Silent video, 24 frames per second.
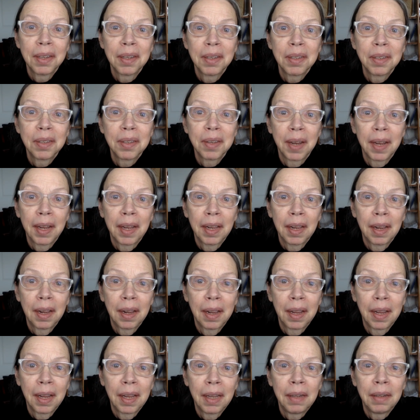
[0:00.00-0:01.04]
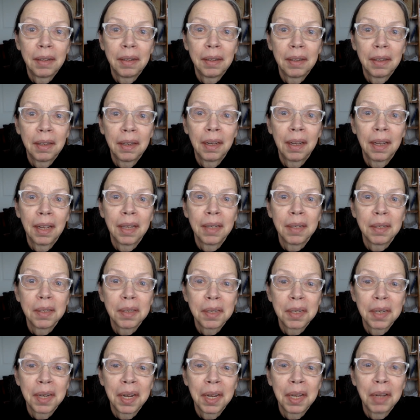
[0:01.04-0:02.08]
stay kind, and
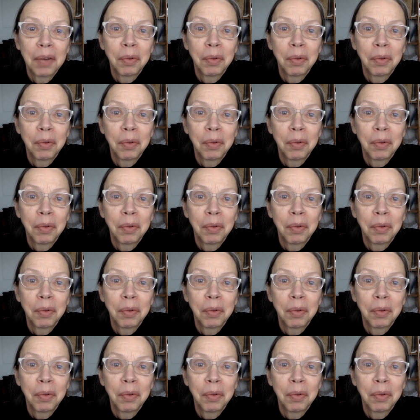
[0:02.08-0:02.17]
stay